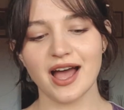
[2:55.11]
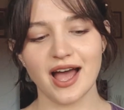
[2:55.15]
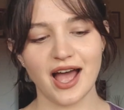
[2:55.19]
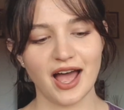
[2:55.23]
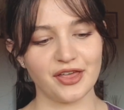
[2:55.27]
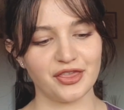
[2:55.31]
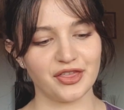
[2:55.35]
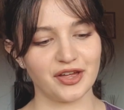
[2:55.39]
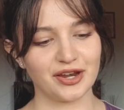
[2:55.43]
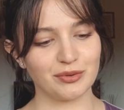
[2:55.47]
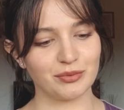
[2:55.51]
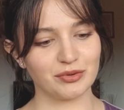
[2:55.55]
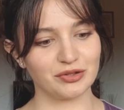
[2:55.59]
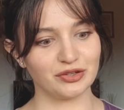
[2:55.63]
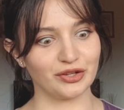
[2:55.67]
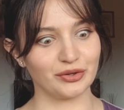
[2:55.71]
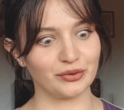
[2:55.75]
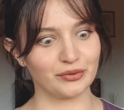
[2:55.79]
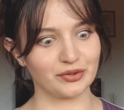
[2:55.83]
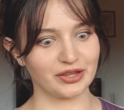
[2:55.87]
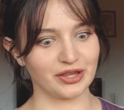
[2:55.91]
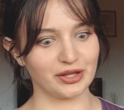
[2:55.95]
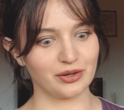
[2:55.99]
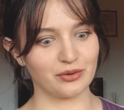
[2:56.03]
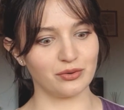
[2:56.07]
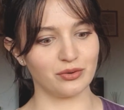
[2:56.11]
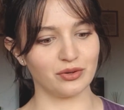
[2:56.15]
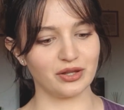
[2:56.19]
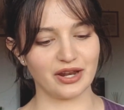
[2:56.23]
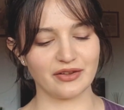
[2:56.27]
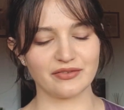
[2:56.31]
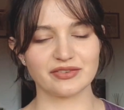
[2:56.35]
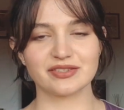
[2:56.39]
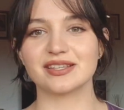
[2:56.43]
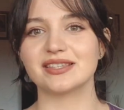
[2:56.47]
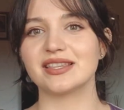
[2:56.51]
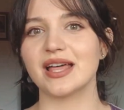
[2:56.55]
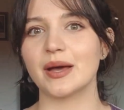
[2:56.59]
I thought it would look really cool.
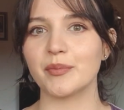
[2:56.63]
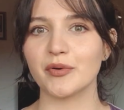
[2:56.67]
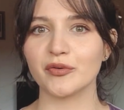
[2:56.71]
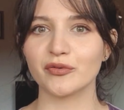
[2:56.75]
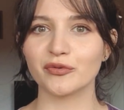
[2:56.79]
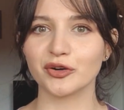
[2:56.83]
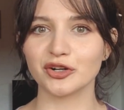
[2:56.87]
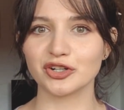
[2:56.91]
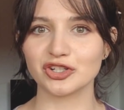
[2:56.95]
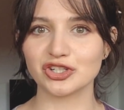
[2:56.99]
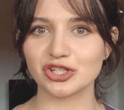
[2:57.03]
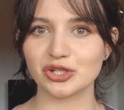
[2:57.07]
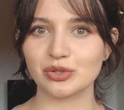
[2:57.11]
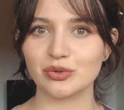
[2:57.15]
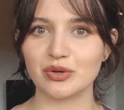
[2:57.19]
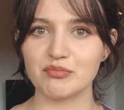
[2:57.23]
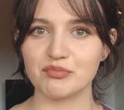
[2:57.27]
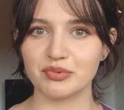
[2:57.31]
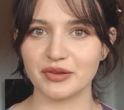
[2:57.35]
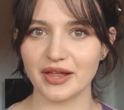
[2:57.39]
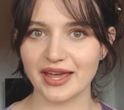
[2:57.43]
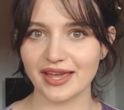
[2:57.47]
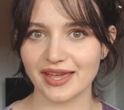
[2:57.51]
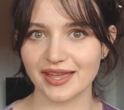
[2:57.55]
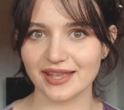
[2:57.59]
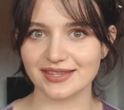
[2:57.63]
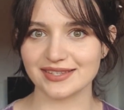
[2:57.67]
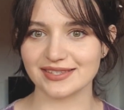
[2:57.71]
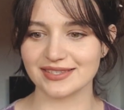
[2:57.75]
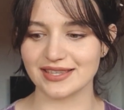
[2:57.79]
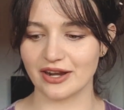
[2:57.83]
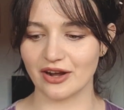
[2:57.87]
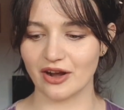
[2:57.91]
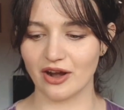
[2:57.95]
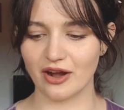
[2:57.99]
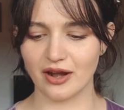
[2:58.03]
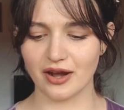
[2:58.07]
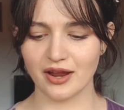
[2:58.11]
I've seen that before too in blankets
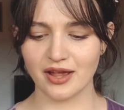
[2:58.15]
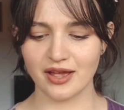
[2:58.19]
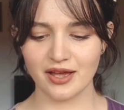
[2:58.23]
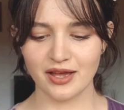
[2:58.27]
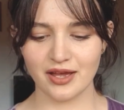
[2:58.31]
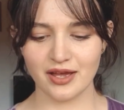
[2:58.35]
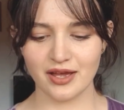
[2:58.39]
that are